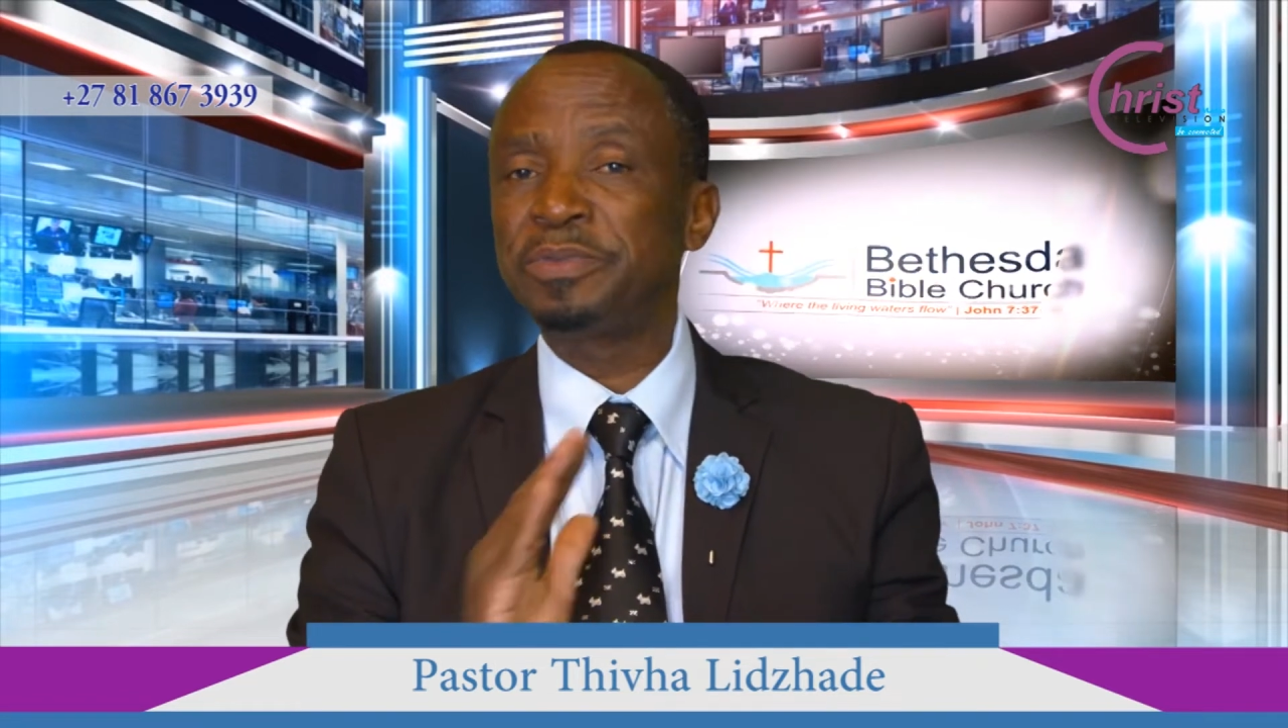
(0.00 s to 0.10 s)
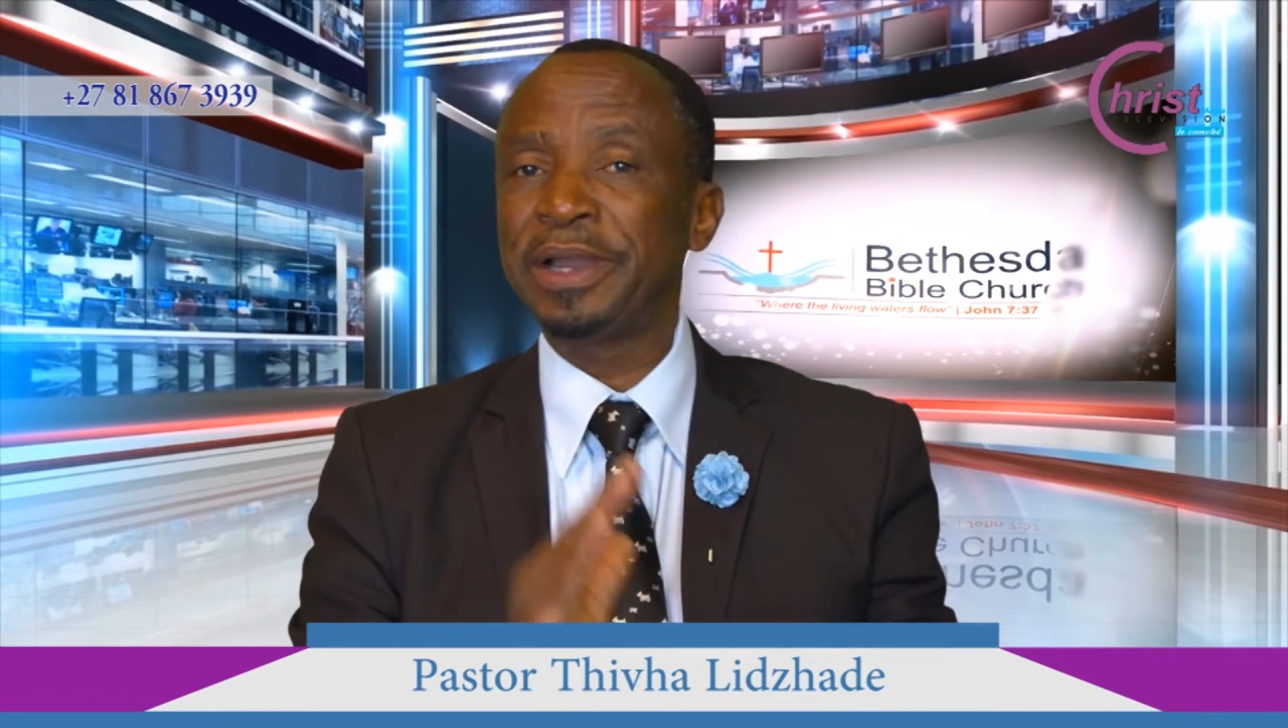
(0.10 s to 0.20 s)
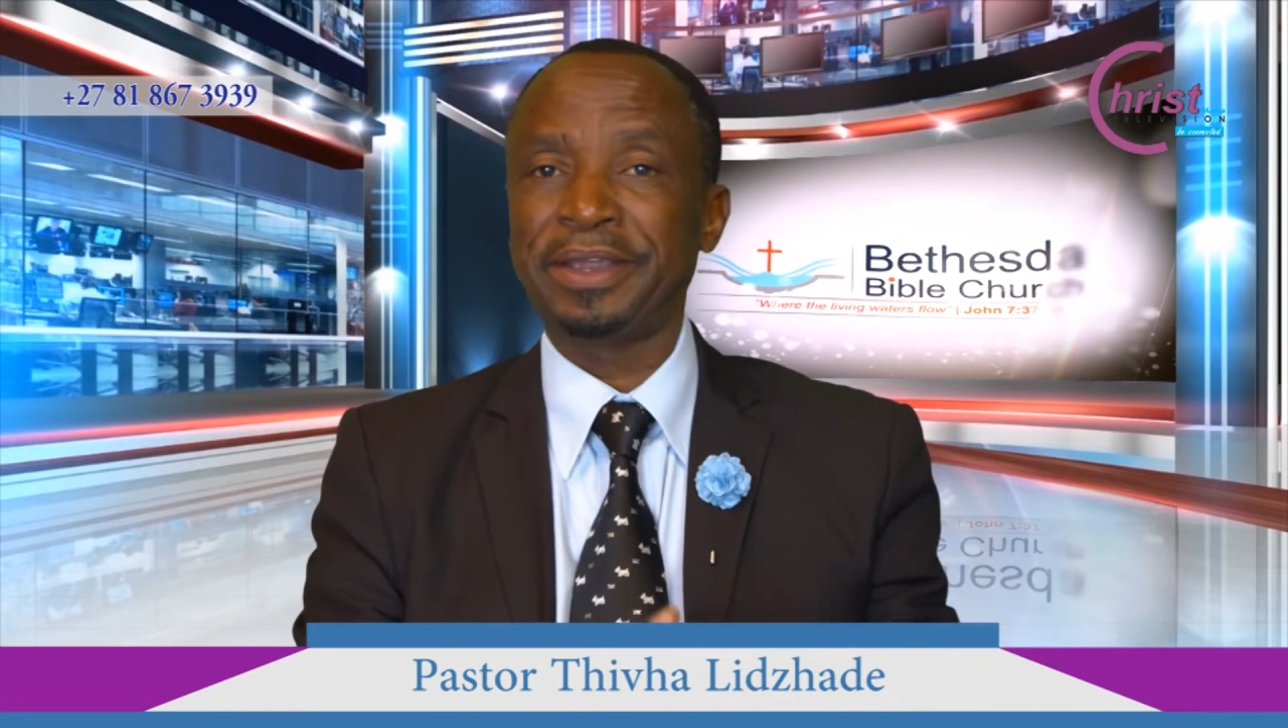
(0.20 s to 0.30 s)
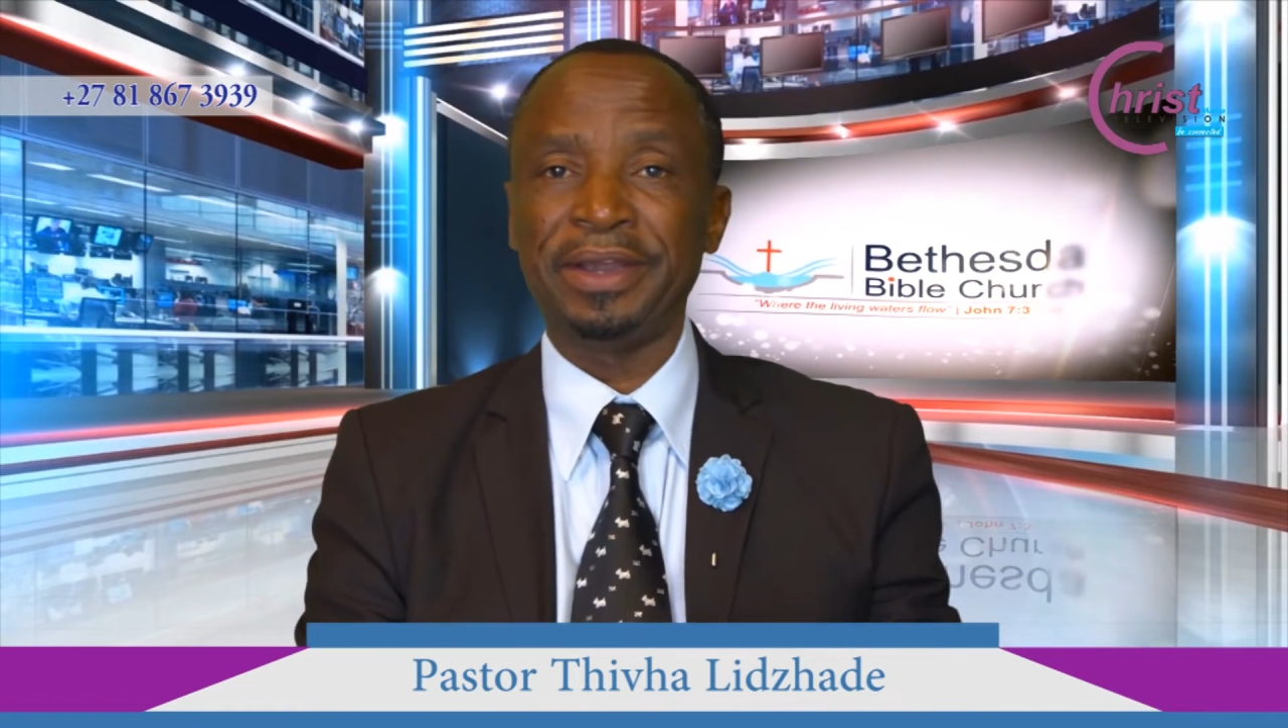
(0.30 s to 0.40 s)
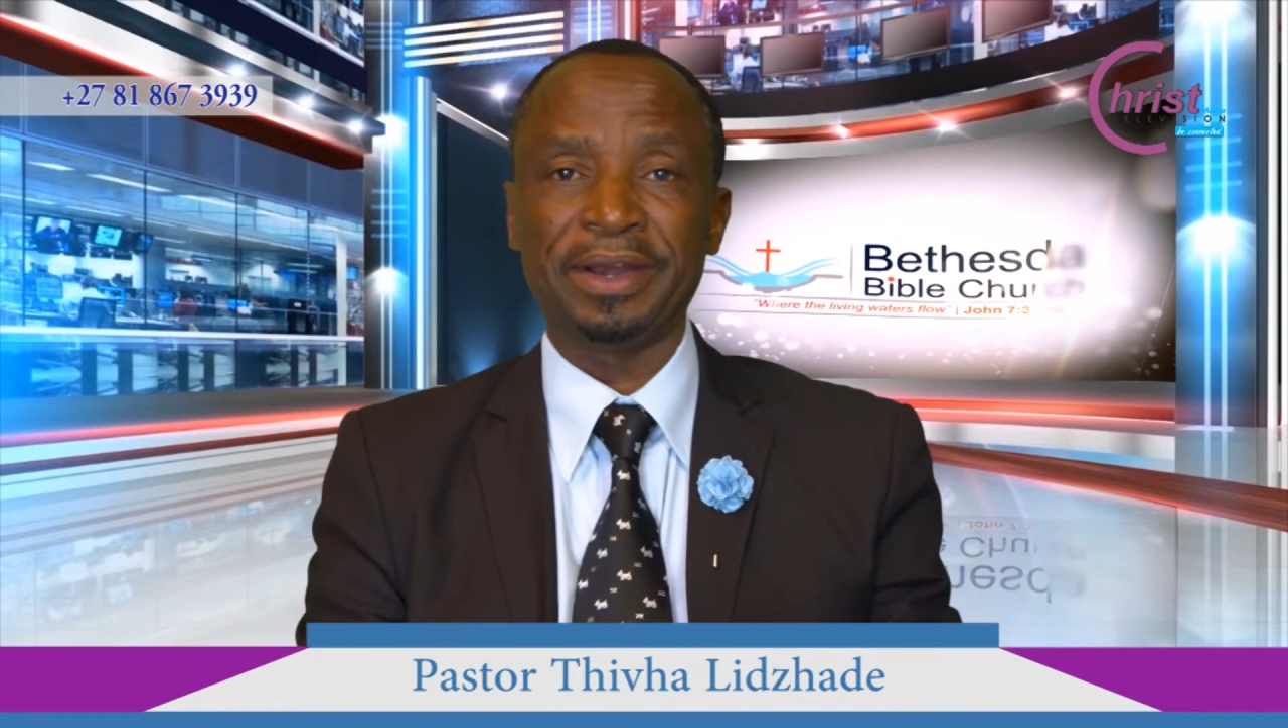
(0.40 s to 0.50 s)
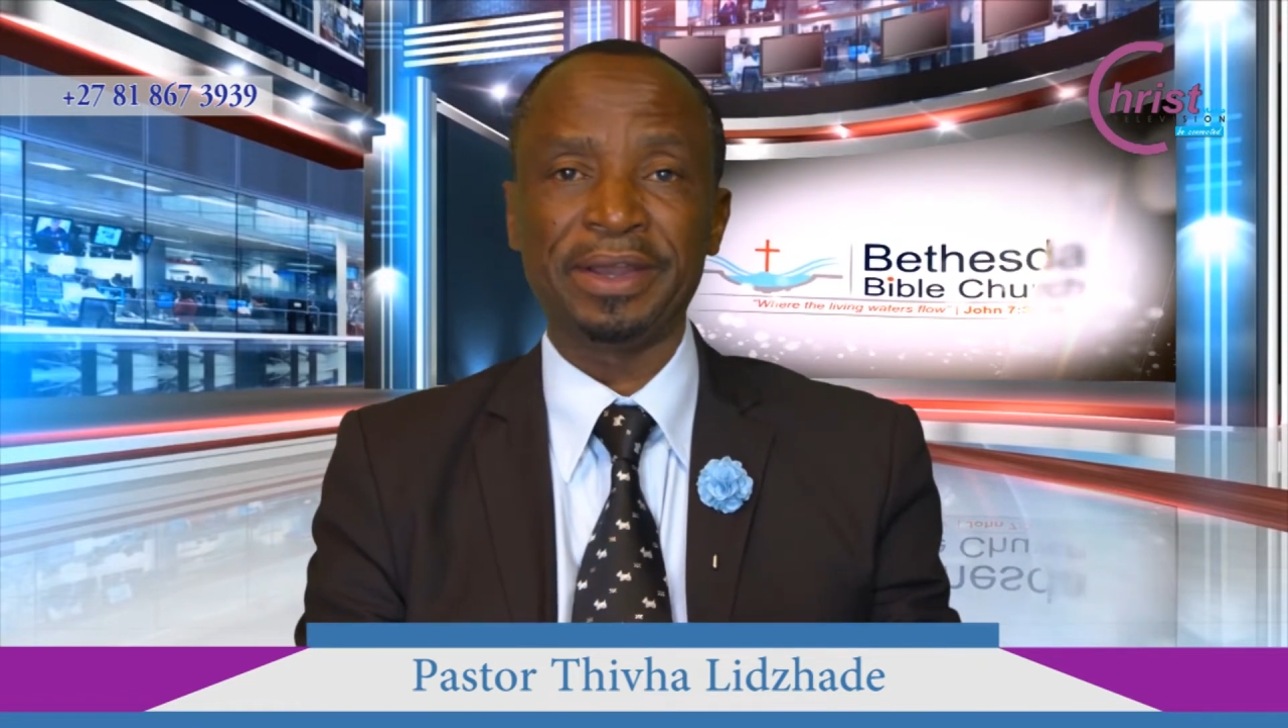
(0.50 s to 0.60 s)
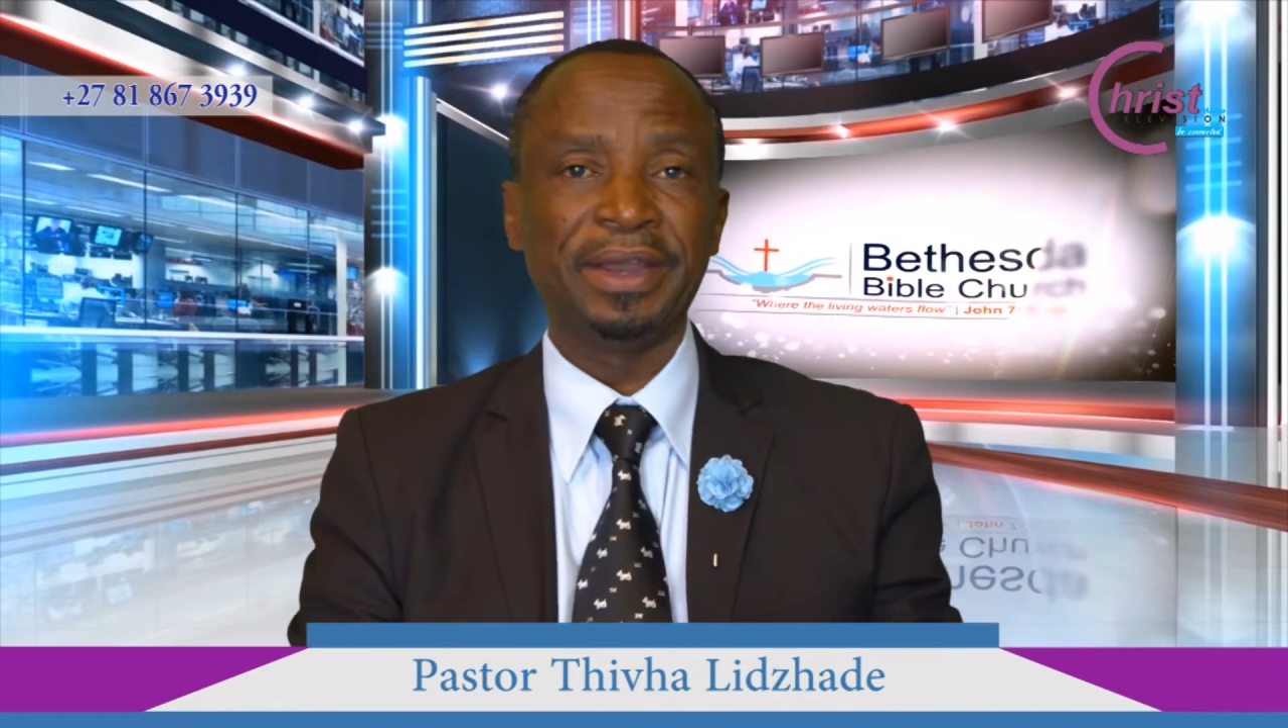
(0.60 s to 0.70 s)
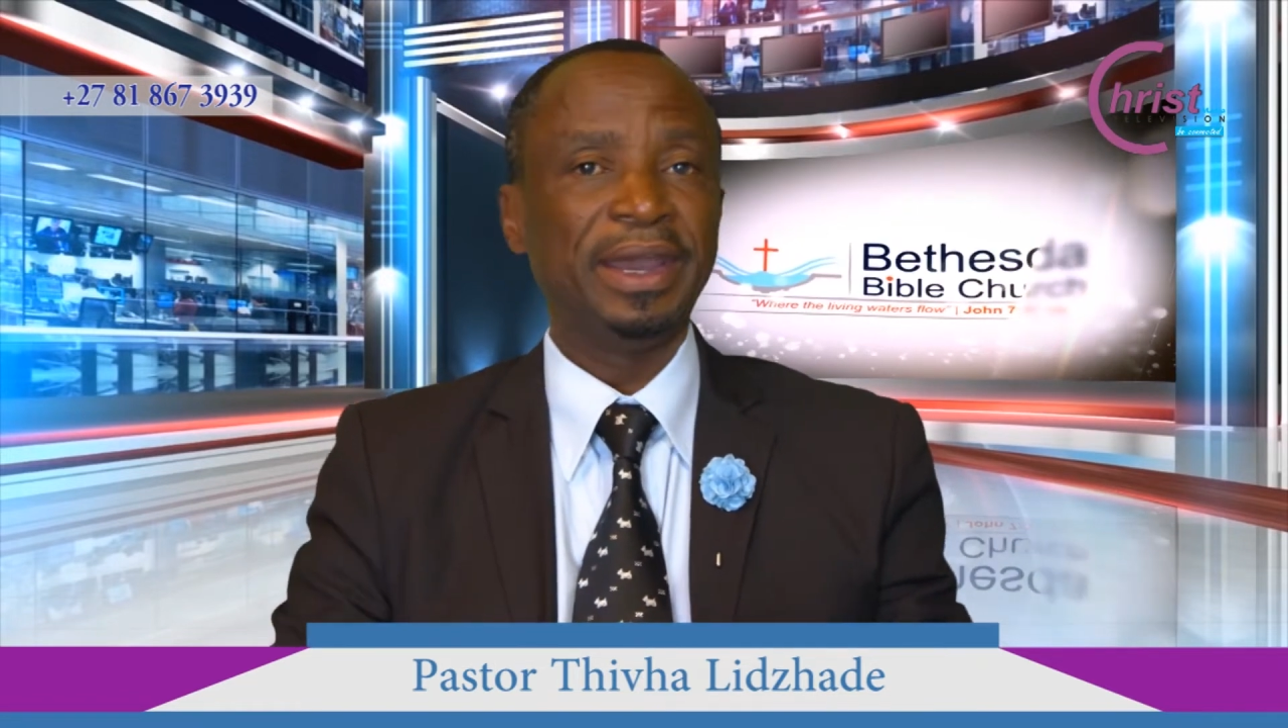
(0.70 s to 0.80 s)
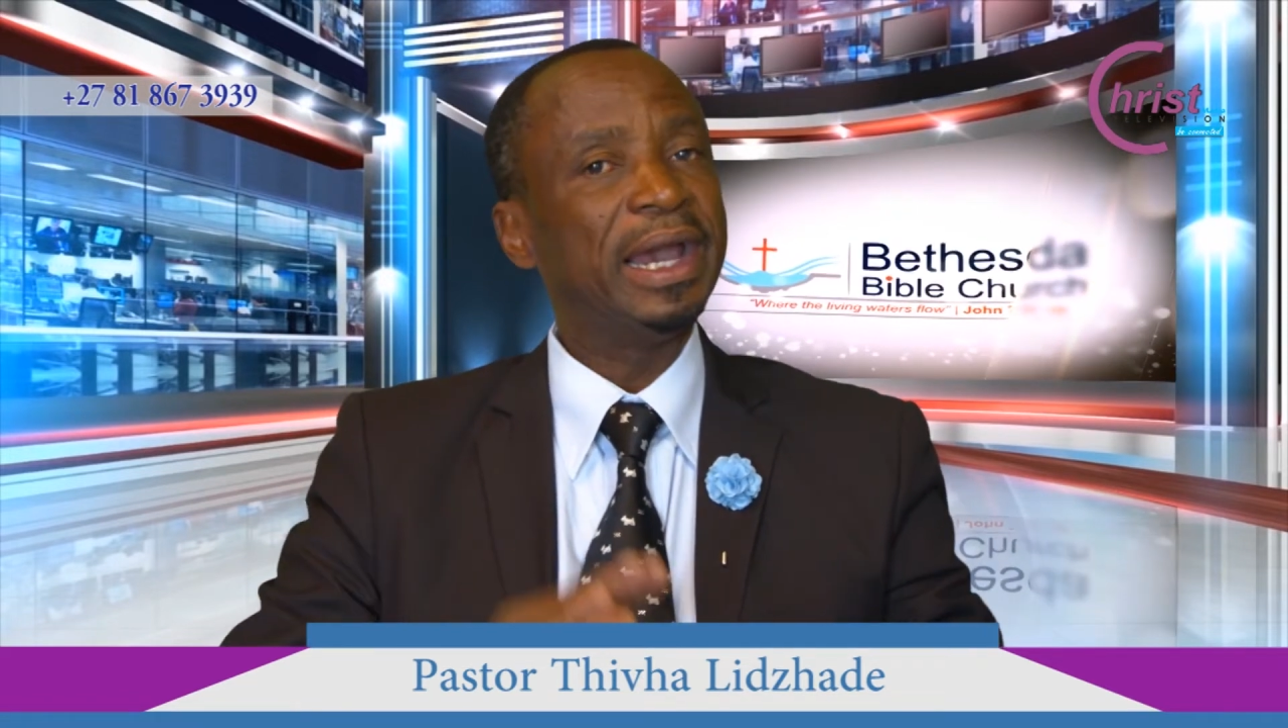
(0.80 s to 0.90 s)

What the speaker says: by hearing,